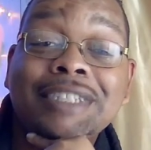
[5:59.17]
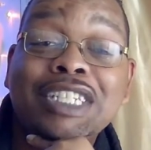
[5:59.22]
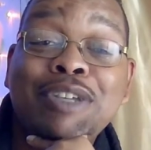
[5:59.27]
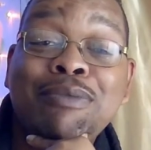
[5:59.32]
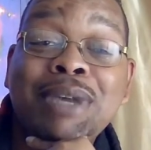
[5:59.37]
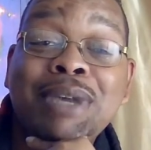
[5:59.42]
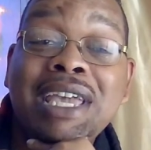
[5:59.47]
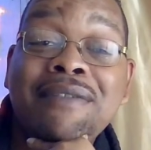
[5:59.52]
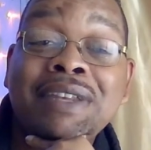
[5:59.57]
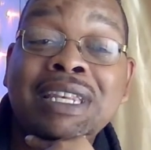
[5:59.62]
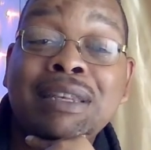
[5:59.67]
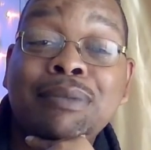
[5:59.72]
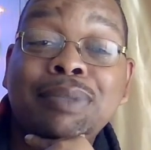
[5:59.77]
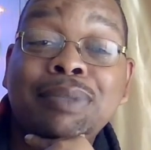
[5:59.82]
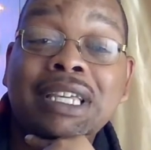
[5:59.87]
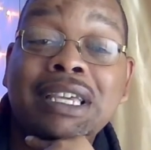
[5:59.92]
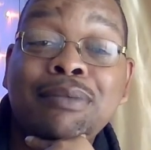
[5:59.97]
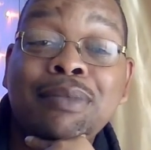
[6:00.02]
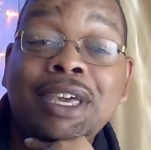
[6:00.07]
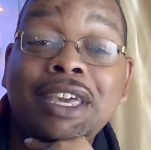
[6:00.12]
You may even need a
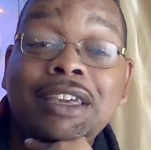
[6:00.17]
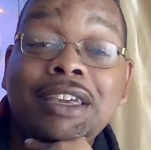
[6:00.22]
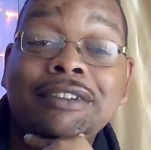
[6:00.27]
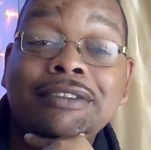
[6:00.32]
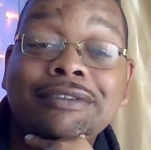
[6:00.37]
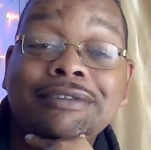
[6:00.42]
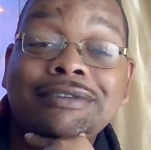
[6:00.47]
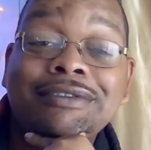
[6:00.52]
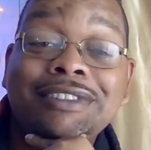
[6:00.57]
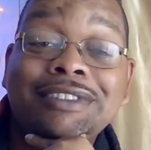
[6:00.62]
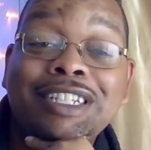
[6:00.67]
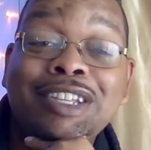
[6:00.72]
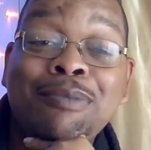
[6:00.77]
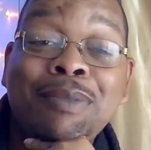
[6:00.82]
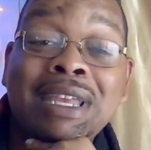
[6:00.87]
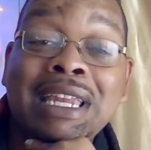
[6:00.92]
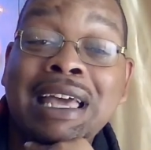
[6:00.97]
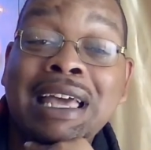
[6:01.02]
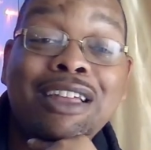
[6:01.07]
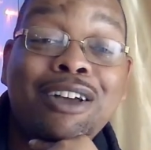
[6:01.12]
playmate. You
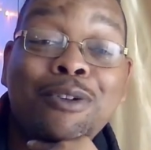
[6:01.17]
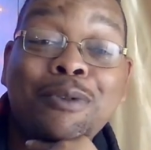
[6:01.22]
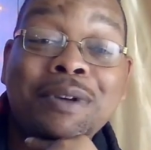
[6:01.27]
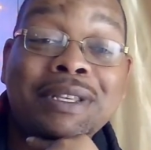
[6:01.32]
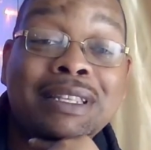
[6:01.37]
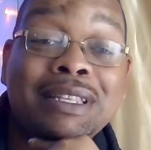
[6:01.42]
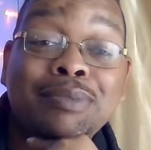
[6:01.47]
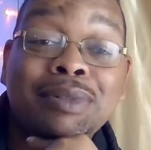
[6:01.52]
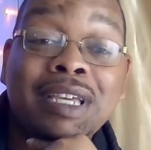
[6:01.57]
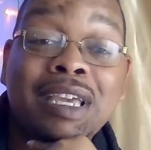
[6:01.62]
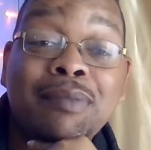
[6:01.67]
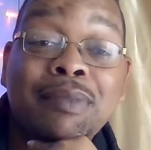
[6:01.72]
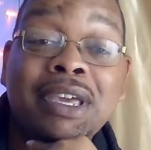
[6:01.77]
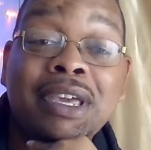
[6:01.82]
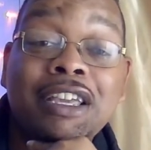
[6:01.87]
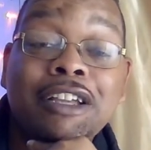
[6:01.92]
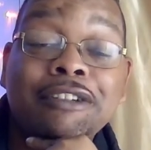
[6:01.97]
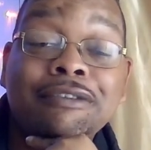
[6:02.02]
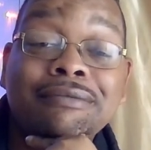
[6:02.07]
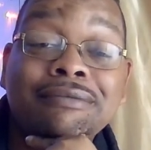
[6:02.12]
may not always need a
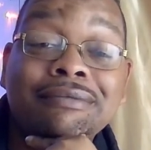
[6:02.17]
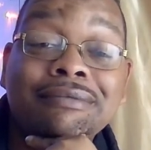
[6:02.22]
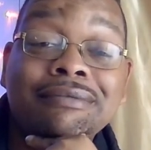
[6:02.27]
playmate.